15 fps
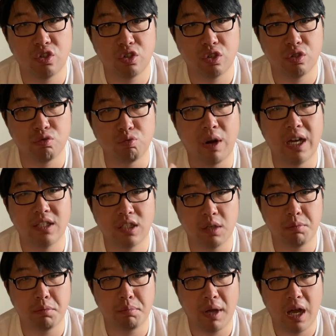to rise
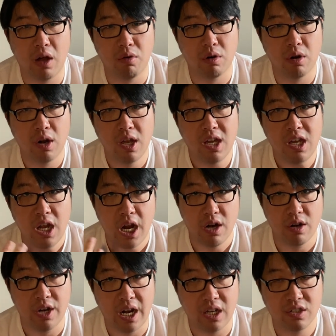up in power
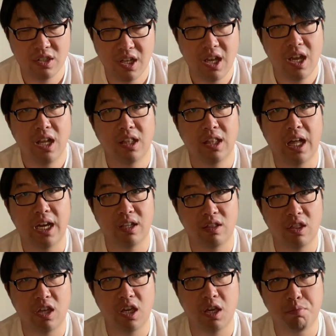internationally, like
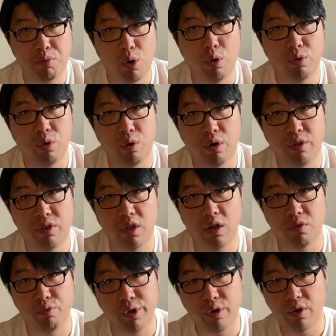the pro-North uh,
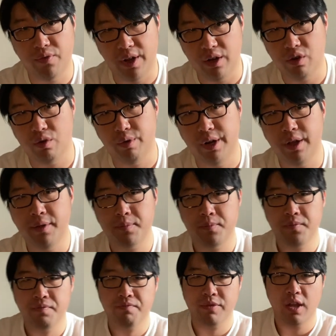reunified Korea.
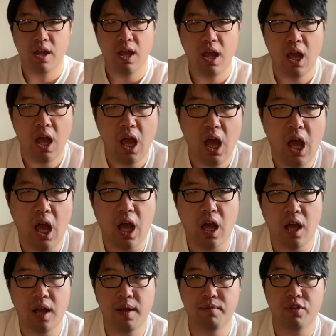
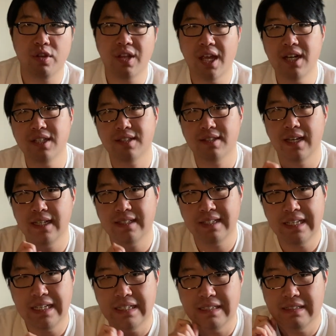Um, the United States
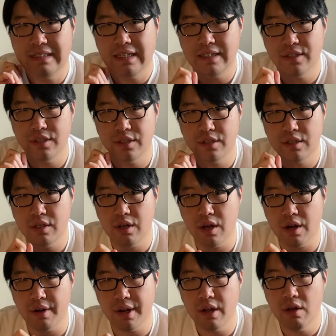in such a
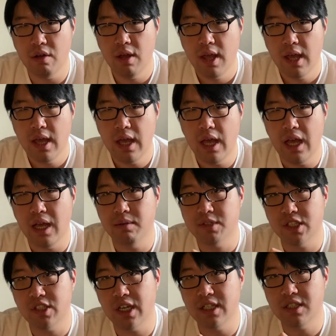scenario, um,
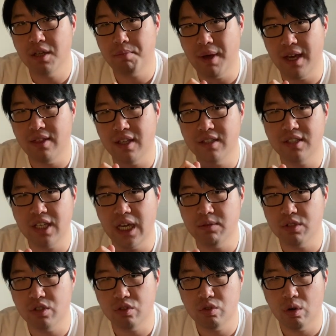suggested by this
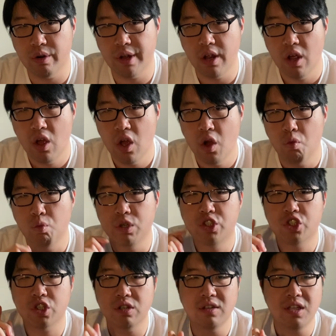game's story, would
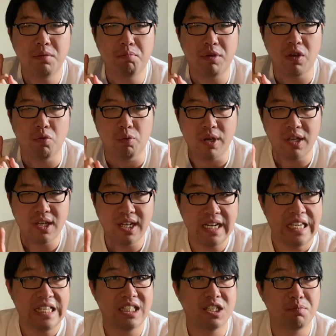certainly be weakened,
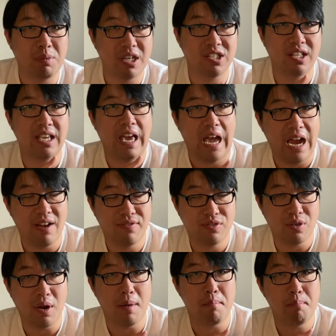especially
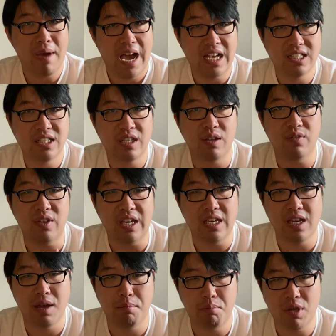after a massive
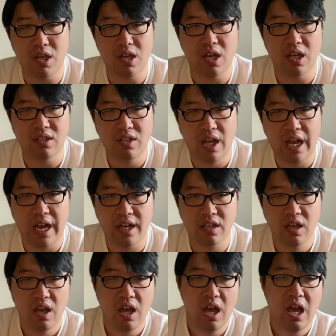EMP attack.
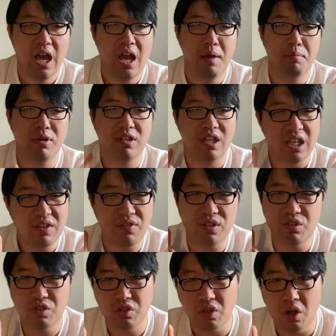But
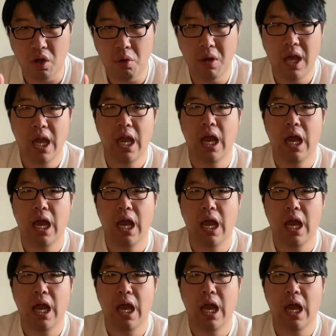even so,